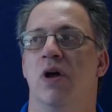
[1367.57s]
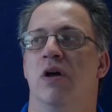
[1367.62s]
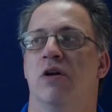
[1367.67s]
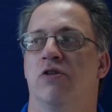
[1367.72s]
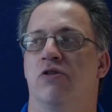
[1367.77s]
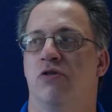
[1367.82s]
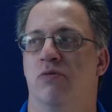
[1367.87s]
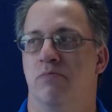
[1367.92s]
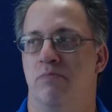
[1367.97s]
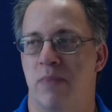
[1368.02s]

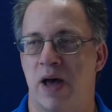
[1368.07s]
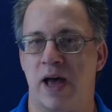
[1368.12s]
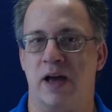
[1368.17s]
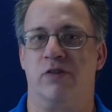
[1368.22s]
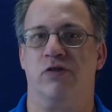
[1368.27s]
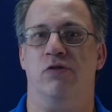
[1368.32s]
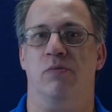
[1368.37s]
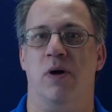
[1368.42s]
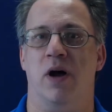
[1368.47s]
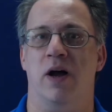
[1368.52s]
to
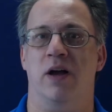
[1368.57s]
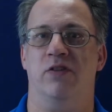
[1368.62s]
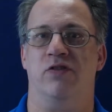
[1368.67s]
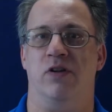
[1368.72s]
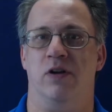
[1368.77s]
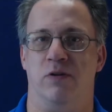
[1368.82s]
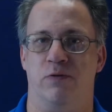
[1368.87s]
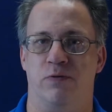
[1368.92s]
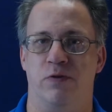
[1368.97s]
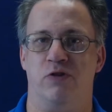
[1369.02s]
maximize and
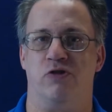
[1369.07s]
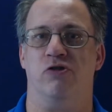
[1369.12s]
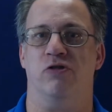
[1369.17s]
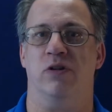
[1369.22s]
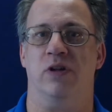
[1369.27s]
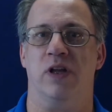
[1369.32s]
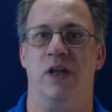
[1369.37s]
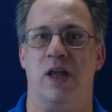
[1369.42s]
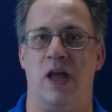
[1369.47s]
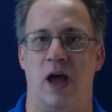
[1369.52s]

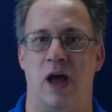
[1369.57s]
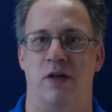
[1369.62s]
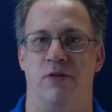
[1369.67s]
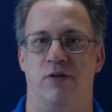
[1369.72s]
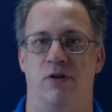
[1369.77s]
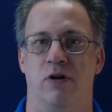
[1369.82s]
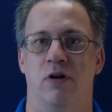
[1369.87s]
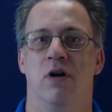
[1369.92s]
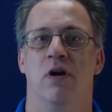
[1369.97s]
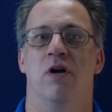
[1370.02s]
efficiently
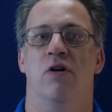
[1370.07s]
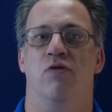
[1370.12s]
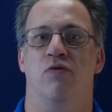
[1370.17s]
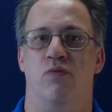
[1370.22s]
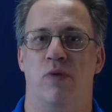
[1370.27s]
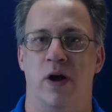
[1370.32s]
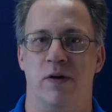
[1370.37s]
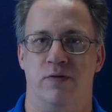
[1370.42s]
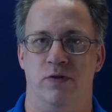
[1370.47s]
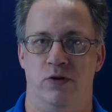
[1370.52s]
gather
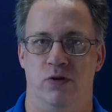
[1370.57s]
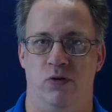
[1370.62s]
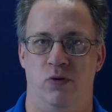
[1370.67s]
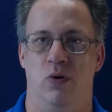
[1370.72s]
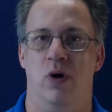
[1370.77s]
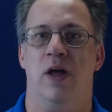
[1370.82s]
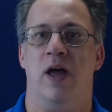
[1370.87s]
revenue